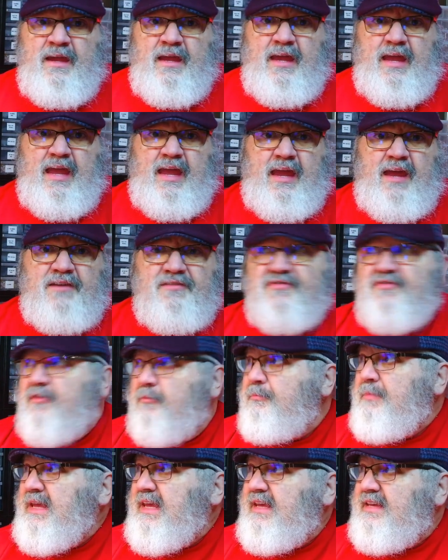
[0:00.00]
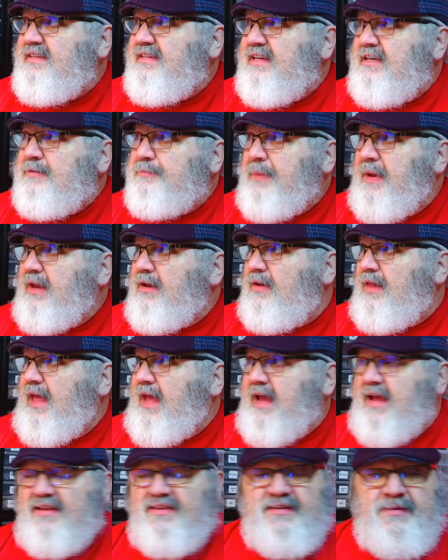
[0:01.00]
And for me, 6-panel
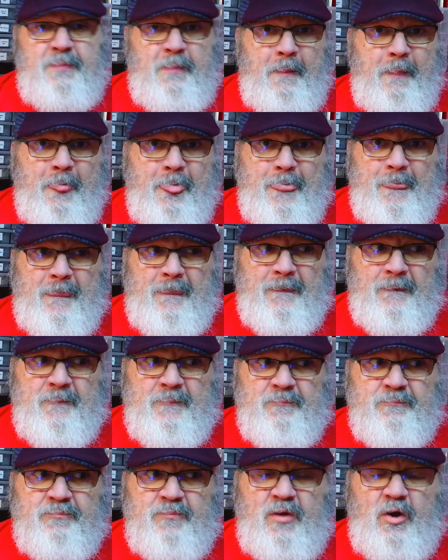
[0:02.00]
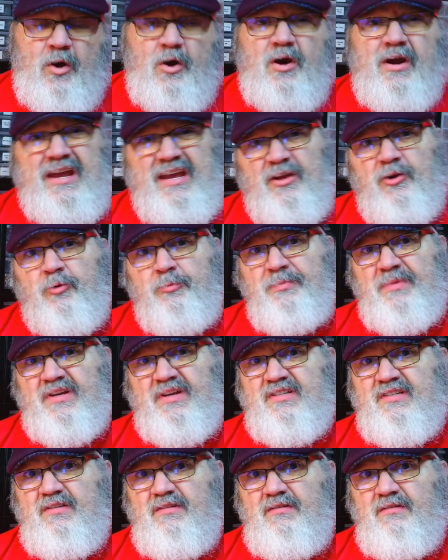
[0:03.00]
hats are hit or
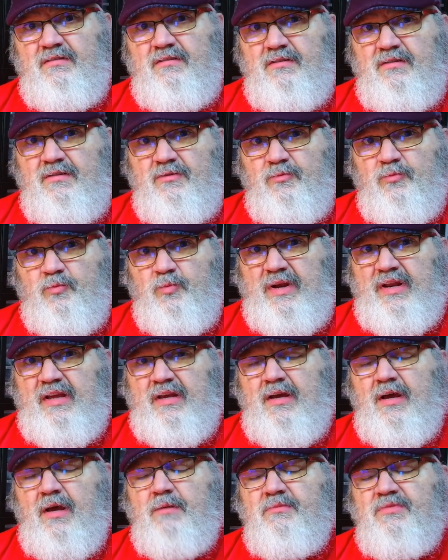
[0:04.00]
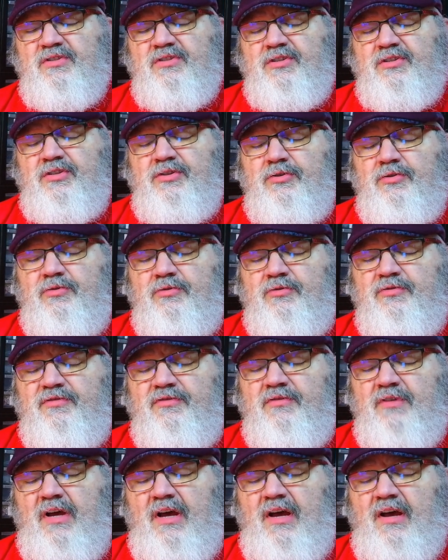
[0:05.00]
miss when it comes to
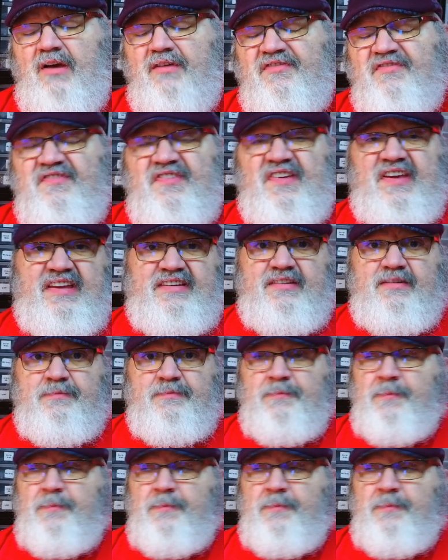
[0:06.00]
fit.